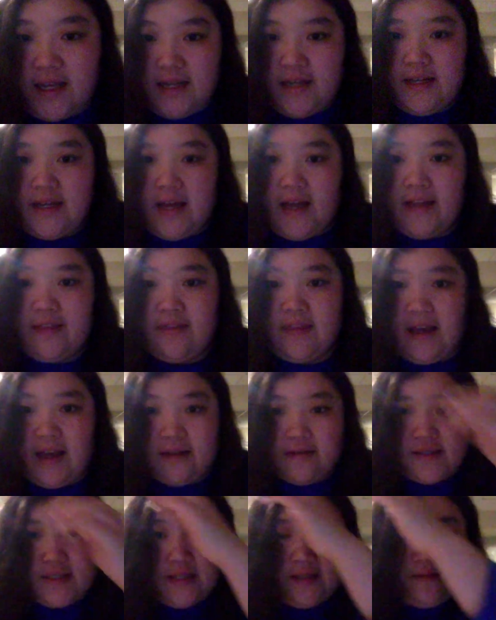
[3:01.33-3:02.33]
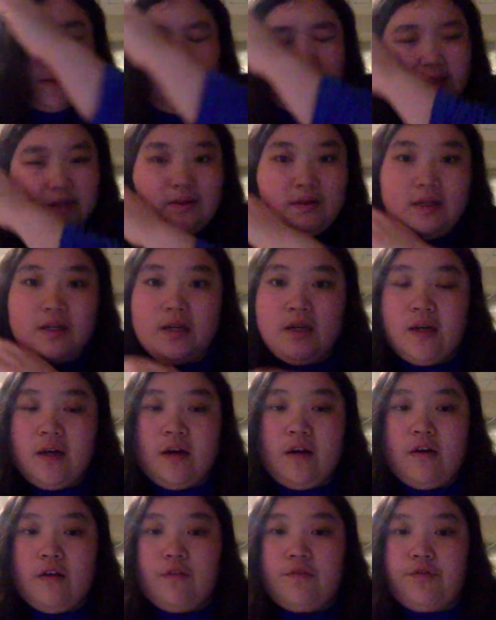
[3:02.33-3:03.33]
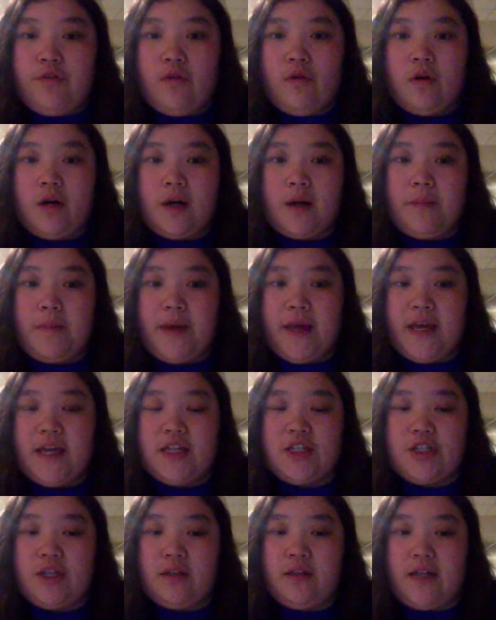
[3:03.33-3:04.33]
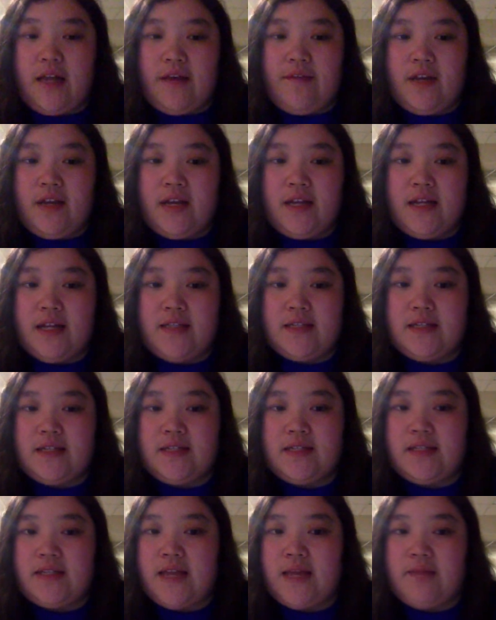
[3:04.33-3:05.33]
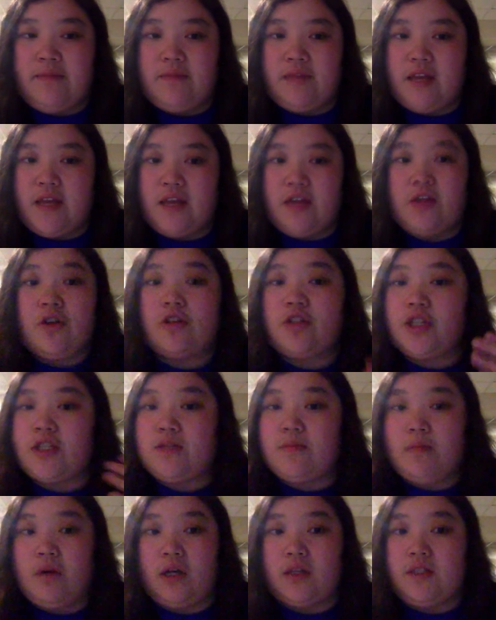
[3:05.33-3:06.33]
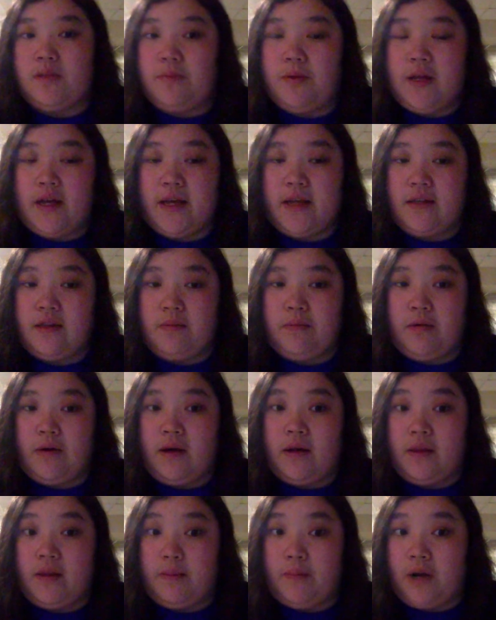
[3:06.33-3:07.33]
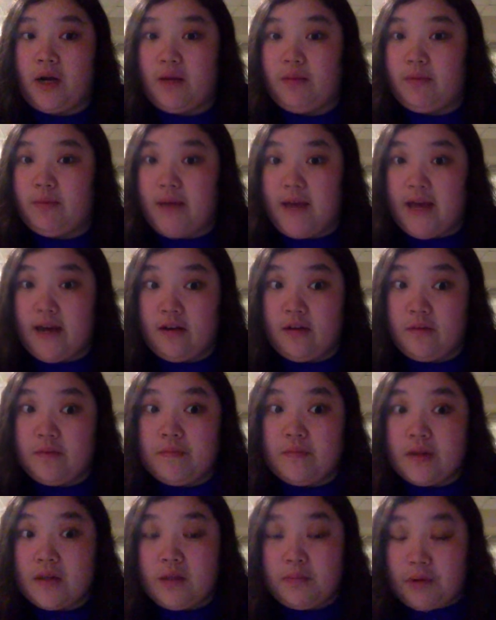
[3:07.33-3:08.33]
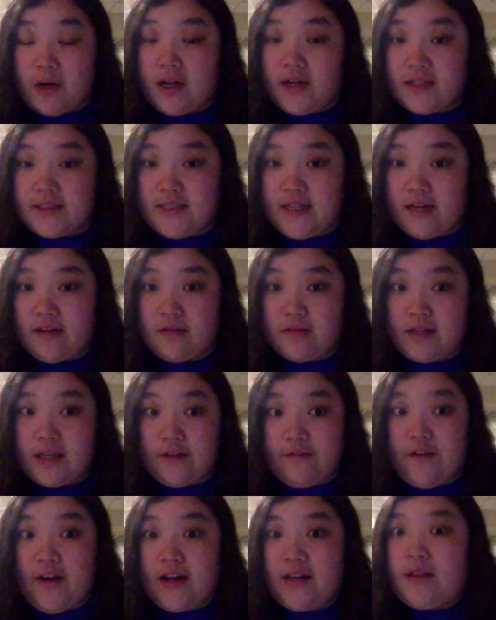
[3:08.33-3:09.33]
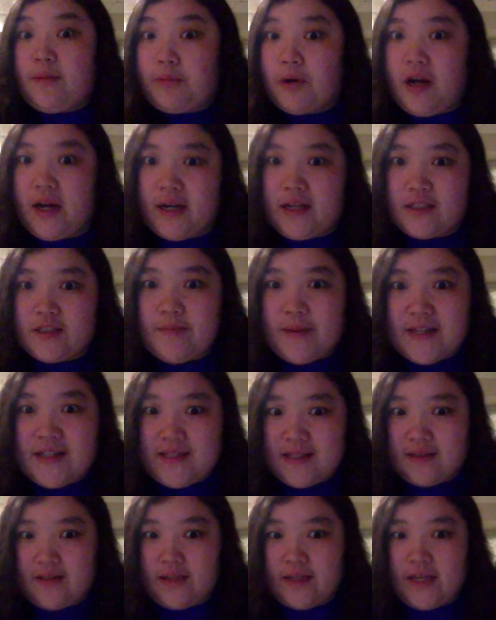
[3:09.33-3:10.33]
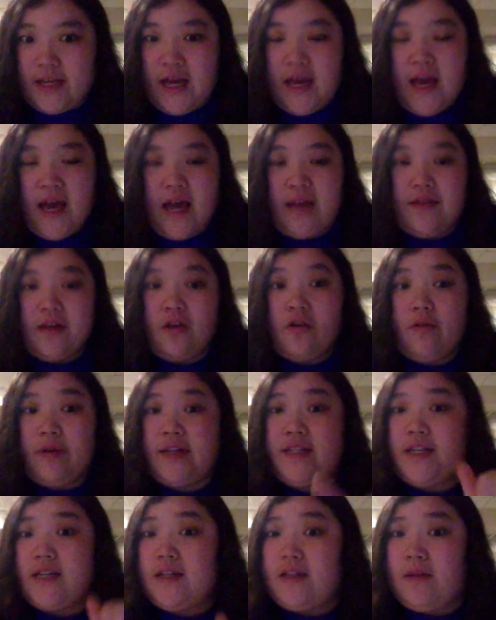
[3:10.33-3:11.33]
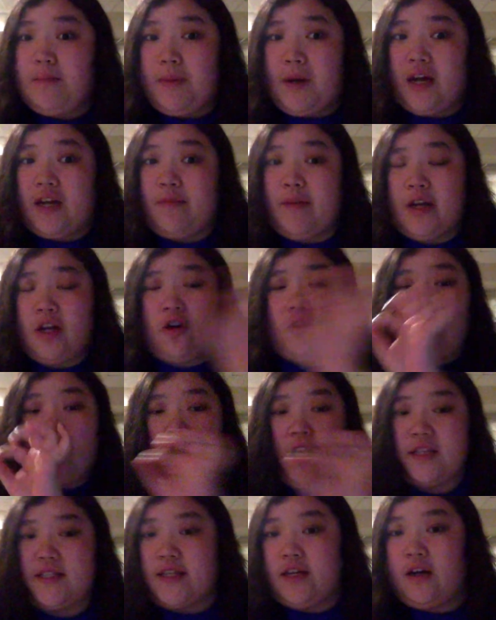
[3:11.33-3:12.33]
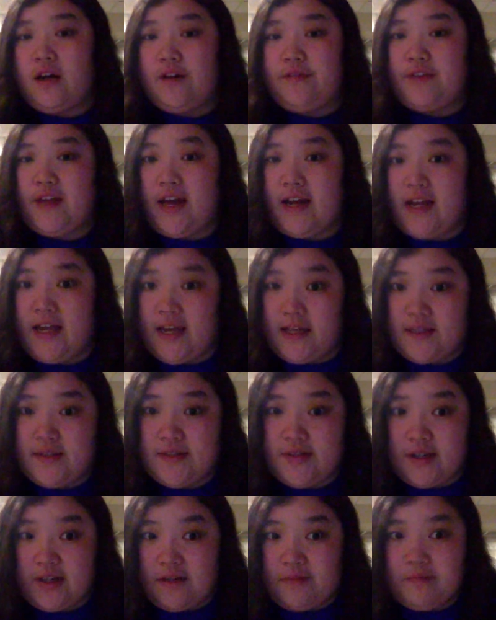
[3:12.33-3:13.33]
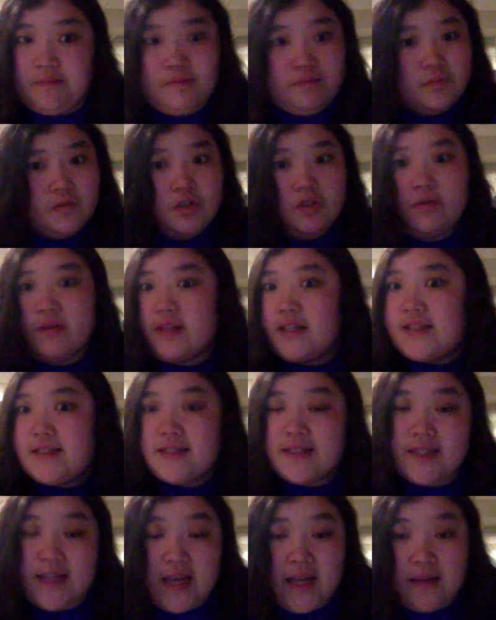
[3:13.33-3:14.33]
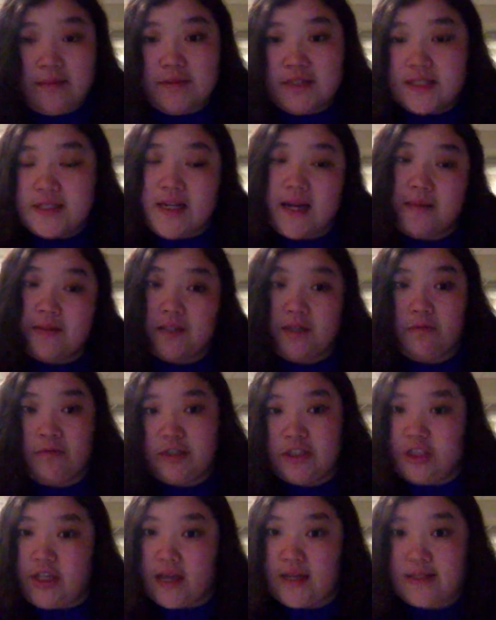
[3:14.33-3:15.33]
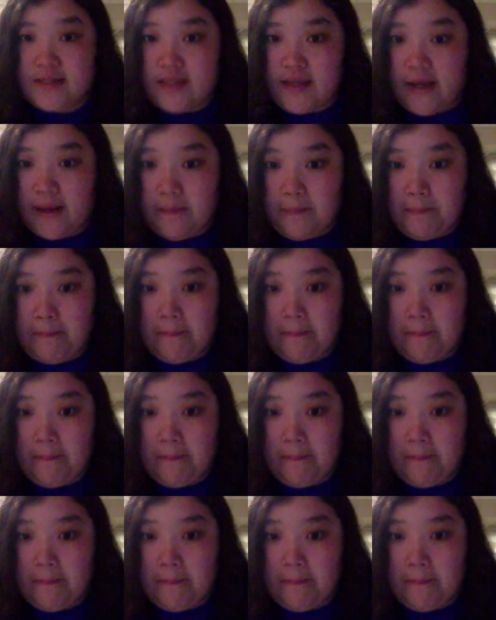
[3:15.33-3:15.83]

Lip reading: and 9,000. For page 11, it is the same thing. You're just multiplying the product out, finding the product basically, and then going down to the bottom and crossing off that answer. Doing the same steps that we just did.